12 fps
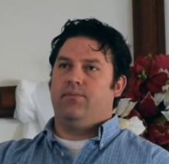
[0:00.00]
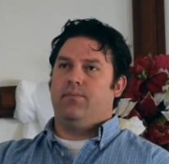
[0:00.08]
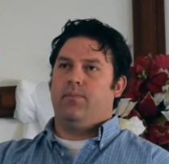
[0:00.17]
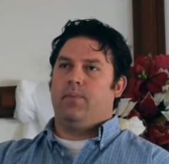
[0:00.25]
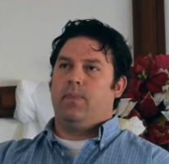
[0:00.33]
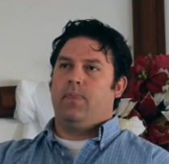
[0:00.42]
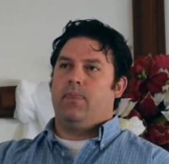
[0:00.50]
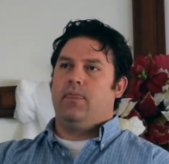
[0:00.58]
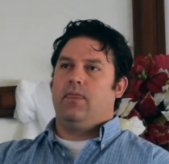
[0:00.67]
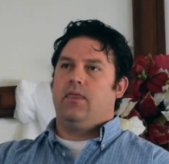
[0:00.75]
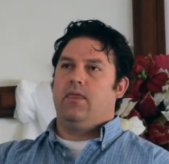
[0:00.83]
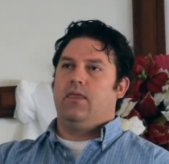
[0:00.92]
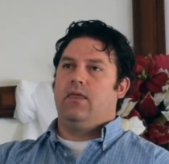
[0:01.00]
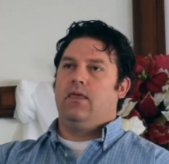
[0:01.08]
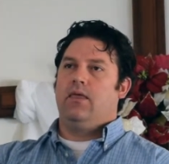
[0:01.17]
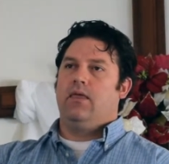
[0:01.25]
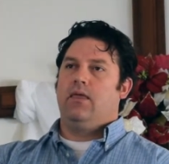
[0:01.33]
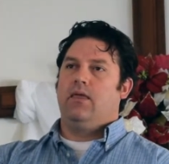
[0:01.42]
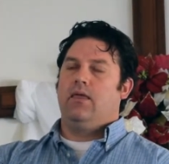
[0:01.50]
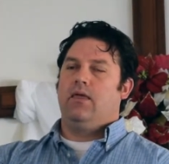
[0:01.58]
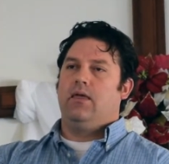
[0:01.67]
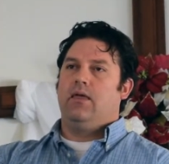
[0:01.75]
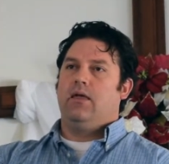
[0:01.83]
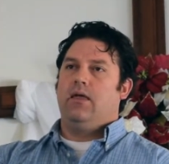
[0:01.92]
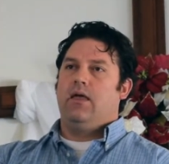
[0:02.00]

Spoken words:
Nothing is said.